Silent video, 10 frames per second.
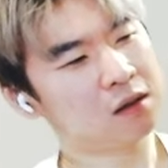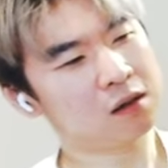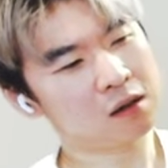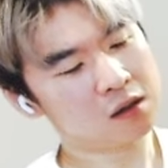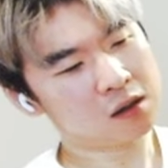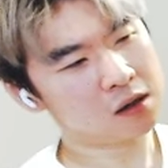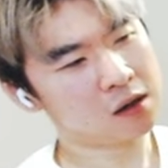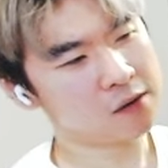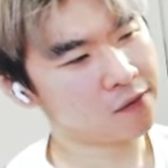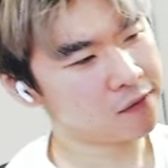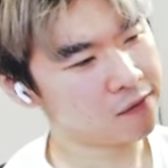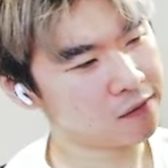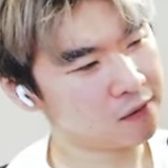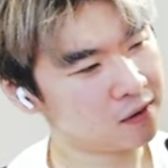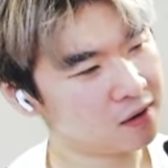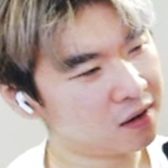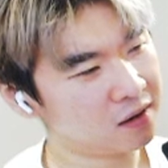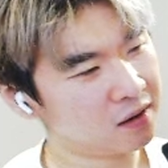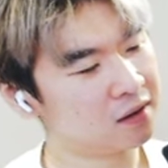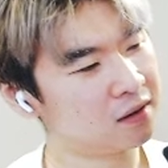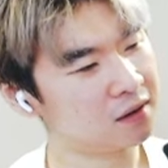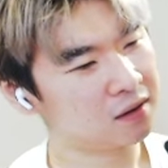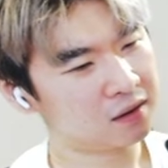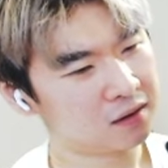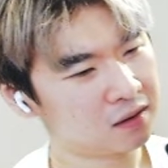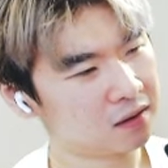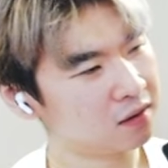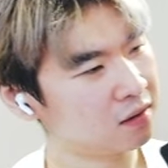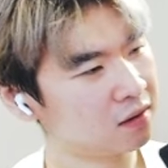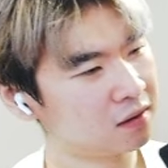[no speech]